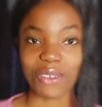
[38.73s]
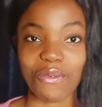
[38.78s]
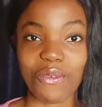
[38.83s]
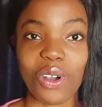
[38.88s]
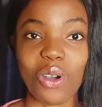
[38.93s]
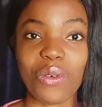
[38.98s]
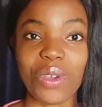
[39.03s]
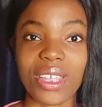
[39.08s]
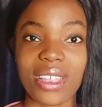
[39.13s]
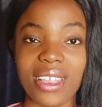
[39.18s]

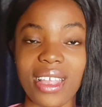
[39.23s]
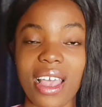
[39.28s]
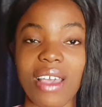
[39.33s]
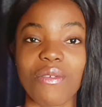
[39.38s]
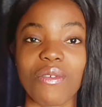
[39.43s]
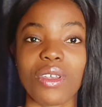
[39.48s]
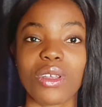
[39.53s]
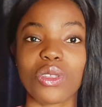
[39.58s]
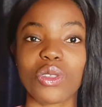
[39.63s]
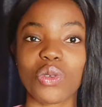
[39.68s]
Before we
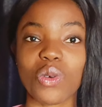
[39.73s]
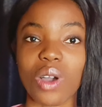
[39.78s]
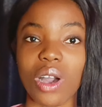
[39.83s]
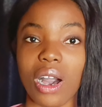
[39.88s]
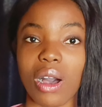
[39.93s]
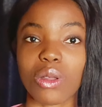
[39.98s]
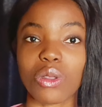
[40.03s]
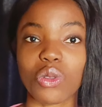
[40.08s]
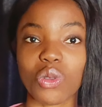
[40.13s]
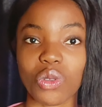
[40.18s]
dive into
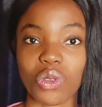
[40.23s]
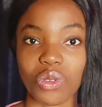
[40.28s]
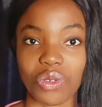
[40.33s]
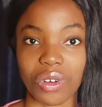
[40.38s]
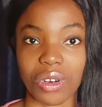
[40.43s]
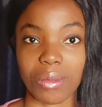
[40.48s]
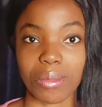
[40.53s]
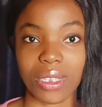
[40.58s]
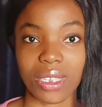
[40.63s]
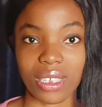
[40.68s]
how to
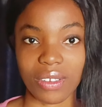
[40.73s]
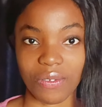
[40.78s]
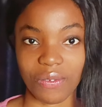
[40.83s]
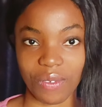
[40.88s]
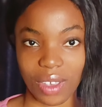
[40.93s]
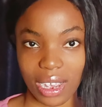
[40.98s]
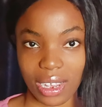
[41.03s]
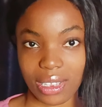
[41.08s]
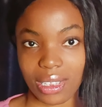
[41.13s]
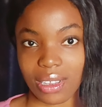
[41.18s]
script
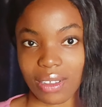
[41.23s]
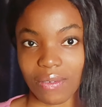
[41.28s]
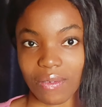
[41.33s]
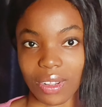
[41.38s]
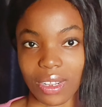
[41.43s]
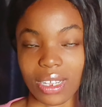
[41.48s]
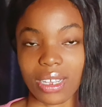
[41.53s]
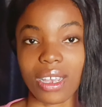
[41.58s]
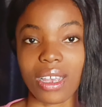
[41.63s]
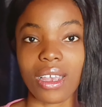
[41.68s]

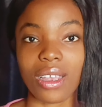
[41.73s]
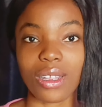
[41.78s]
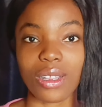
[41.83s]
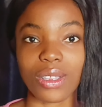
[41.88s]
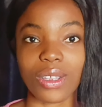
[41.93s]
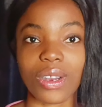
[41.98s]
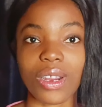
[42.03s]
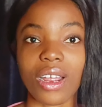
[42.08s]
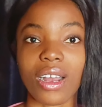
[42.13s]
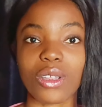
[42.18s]
effectively,
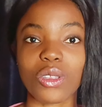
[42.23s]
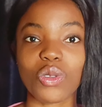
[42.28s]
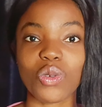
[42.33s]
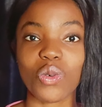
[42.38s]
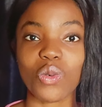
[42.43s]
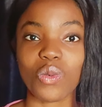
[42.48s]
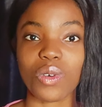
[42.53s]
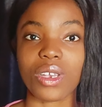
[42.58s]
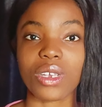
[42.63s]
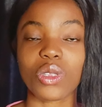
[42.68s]
there are
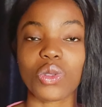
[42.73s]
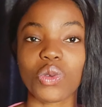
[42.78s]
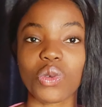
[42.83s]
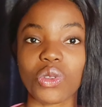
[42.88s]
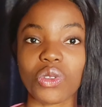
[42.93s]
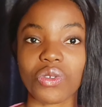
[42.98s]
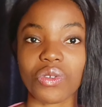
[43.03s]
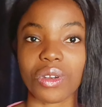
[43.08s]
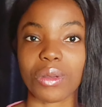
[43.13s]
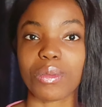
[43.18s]
two ways to
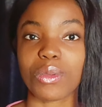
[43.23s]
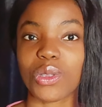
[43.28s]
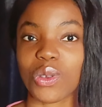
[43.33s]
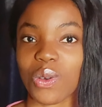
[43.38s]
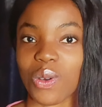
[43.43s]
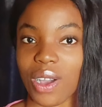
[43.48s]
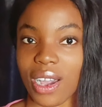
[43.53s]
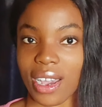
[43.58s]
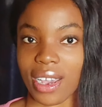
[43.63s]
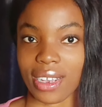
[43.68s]
script
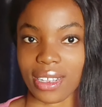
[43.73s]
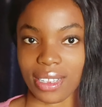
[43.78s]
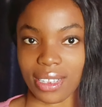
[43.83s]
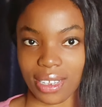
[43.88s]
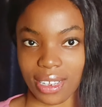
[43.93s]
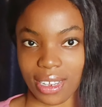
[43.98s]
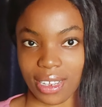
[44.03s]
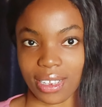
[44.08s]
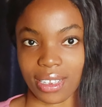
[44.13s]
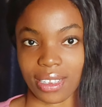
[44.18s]
your
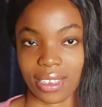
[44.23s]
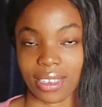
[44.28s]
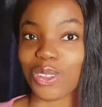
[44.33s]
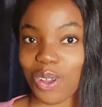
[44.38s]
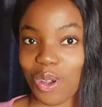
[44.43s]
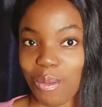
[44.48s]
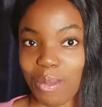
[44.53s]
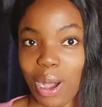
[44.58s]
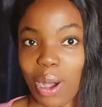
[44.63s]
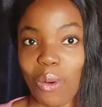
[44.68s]
ideas.
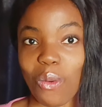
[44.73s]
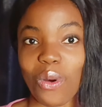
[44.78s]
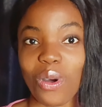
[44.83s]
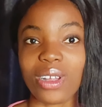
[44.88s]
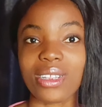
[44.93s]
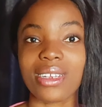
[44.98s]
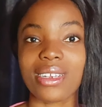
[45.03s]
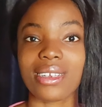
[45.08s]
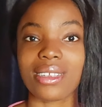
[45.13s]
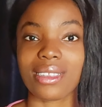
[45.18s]
Number
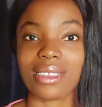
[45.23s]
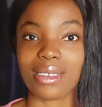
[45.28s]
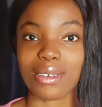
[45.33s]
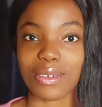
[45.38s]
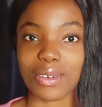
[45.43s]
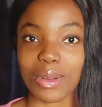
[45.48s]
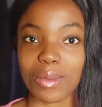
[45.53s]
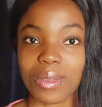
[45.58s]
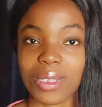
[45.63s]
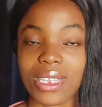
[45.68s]
one is
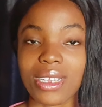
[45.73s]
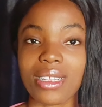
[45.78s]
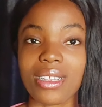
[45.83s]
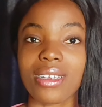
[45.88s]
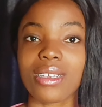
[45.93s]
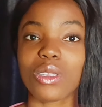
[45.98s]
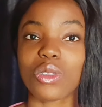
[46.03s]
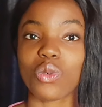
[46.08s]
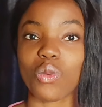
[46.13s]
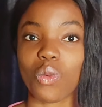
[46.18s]

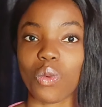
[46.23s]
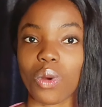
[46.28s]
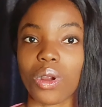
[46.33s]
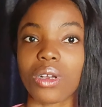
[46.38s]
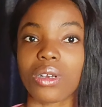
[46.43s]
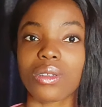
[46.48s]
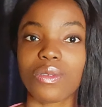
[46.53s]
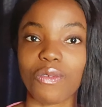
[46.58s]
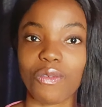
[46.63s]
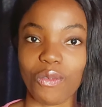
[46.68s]
scripting it
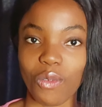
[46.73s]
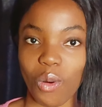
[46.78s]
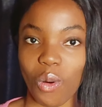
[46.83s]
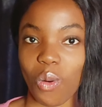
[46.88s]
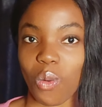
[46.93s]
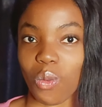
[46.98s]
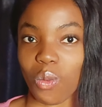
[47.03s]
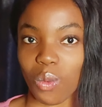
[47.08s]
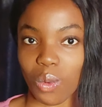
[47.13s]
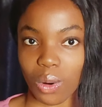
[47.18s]
word
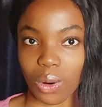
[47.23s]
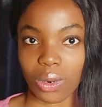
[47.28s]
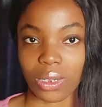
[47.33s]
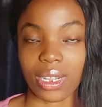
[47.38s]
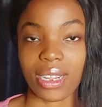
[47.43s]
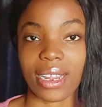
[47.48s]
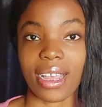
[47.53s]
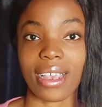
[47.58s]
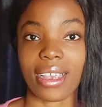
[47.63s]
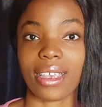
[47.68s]
for
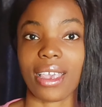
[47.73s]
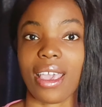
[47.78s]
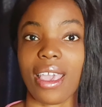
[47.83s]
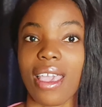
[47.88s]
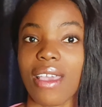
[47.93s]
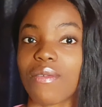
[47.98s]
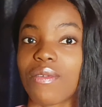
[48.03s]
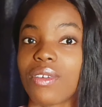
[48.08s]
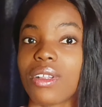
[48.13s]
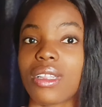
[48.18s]
word, like
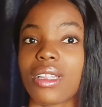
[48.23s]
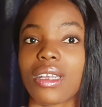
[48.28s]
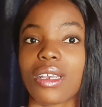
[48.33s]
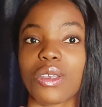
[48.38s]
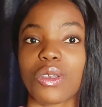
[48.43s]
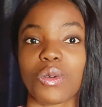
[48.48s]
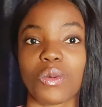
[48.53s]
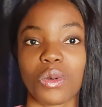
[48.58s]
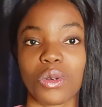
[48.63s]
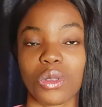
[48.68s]

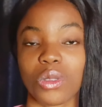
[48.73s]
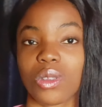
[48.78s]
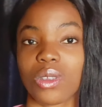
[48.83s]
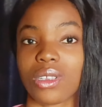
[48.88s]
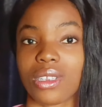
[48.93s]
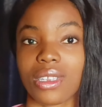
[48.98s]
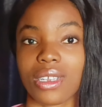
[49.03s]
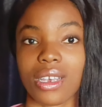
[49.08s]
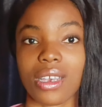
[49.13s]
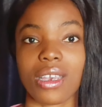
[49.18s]
everything you want
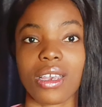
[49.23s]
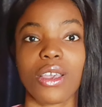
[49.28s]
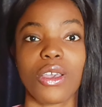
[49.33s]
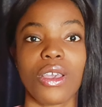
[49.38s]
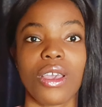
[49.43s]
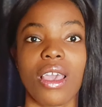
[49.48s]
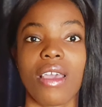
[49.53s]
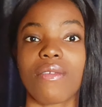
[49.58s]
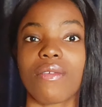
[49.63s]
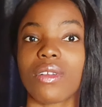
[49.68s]
to say,
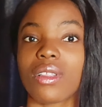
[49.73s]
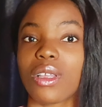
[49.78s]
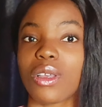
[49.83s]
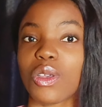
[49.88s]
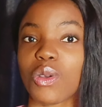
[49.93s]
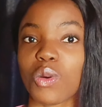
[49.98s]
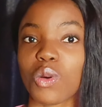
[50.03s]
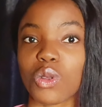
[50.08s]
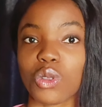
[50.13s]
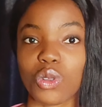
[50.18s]

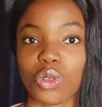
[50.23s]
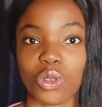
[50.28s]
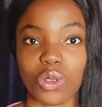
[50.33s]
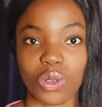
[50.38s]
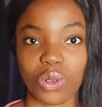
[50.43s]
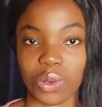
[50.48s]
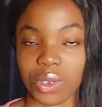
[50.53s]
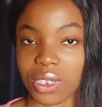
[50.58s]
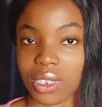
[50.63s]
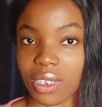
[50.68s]
everything you want to
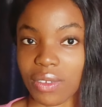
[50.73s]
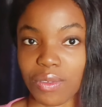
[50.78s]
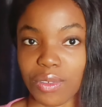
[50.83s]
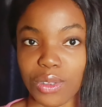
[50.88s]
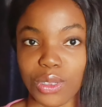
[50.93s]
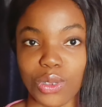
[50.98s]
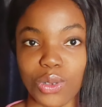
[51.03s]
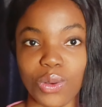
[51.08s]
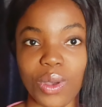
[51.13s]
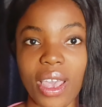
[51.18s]
do in the
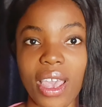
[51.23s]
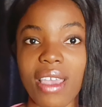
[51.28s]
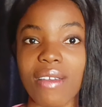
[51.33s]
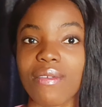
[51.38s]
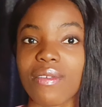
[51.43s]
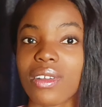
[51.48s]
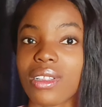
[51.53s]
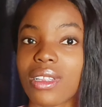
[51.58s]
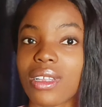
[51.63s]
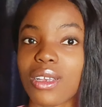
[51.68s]
video,
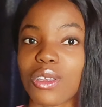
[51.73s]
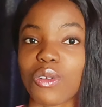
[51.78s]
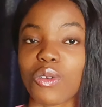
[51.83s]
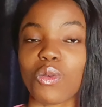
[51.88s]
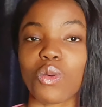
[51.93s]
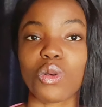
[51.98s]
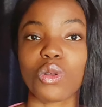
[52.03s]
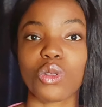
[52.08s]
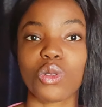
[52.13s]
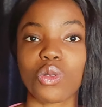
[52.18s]
everything
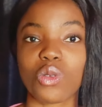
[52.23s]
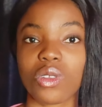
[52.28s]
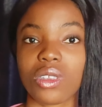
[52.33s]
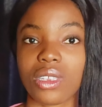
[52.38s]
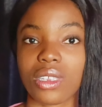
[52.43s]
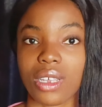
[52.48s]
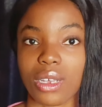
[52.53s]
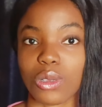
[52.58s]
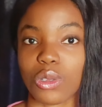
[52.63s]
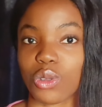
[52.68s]
you want to
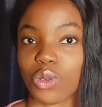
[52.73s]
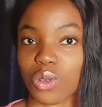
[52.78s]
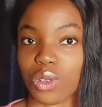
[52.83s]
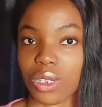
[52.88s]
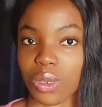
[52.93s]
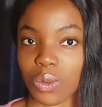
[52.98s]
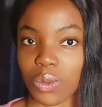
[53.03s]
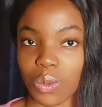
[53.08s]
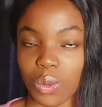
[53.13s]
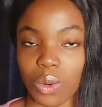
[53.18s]
say to
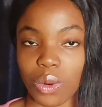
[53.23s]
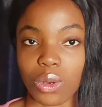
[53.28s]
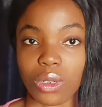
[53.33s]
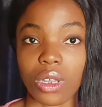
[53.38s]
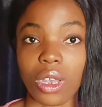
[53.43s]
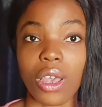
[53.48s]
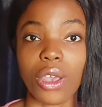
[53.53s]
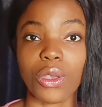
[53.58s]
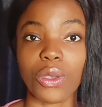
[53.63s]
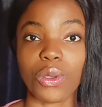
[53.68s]
the world.